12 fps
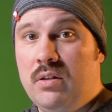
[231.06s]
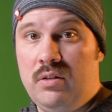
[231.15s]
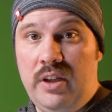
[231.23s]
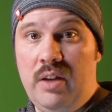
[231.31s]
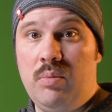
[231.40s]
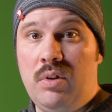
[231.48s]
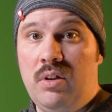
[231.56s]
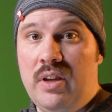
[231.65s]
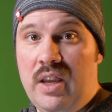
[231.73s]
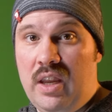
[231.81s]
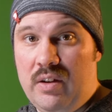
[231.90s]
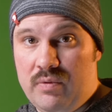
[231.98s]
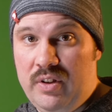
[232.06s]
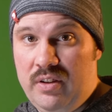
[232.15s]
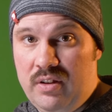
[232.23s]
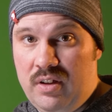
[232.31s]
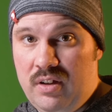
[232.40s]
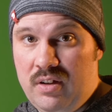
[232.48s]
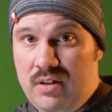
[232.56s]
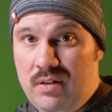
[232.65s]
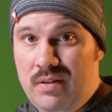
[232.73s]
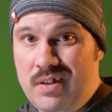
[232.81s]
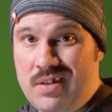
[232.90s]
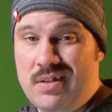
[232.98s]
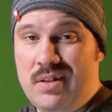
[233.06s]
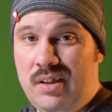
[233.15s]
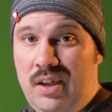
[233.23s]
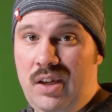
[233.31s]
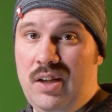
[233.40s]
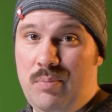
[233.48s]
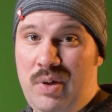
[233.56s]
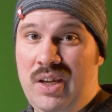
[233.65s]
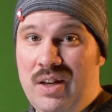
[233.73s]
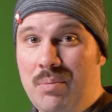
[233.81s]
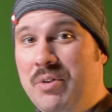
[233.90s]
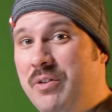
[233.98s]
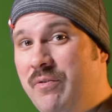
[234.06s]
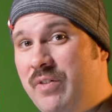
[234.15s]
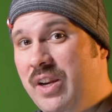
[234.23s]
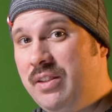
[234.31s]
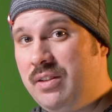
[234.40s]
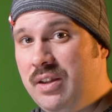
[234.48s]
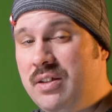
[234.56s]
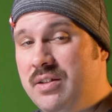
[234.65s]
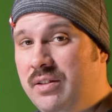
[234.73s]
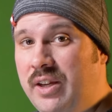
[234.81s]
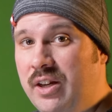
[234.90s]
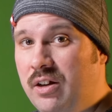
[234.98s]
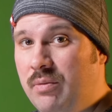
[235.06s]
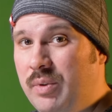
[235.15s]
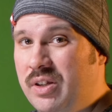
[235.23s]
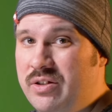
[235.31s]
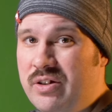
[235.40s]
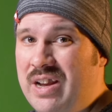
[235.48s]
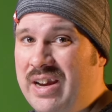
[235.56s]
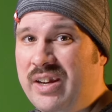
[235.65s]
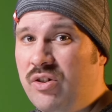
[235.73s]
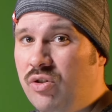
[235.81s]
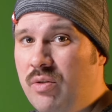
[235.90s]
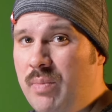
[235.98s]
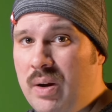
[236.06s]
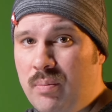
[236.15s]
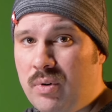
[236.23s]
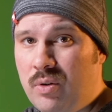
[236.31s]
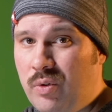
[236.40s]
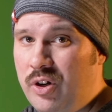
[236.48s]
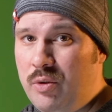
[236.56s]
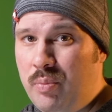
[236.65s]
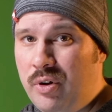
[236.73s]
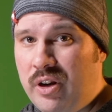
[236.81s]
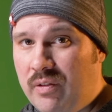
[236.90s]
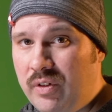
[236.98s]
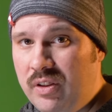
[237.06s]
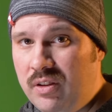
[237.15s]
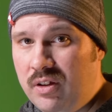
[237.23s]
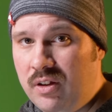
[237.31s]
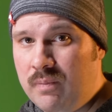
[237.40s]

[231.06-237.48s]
Label everything. This is the key to being able to find things later because you're not going to remember where you put everything.